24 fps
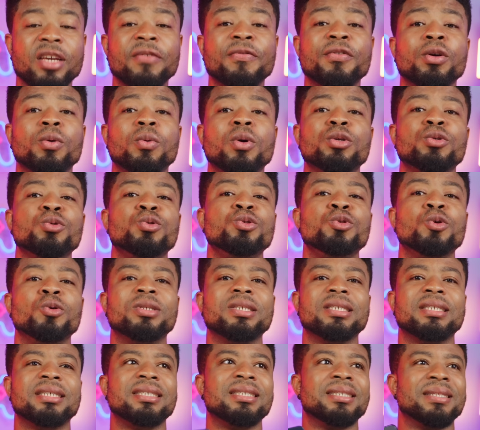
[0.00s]
If you're one who
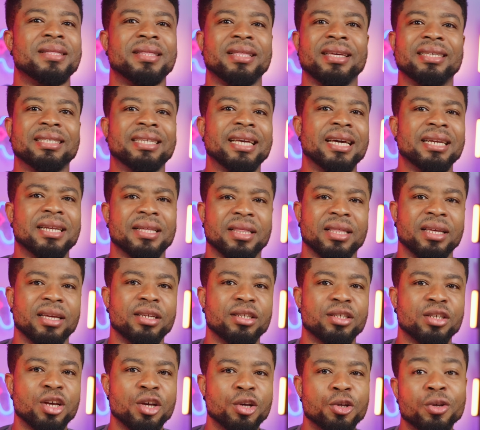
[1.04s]
notices these kind of
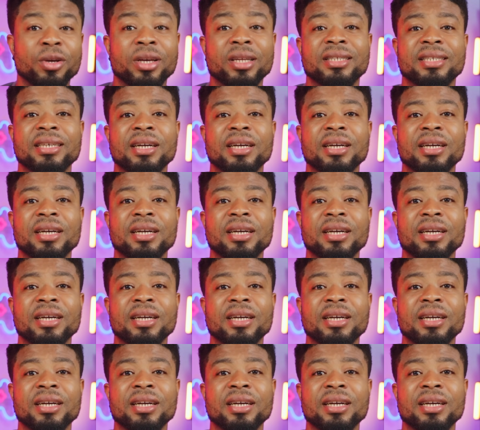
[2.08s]
things, you can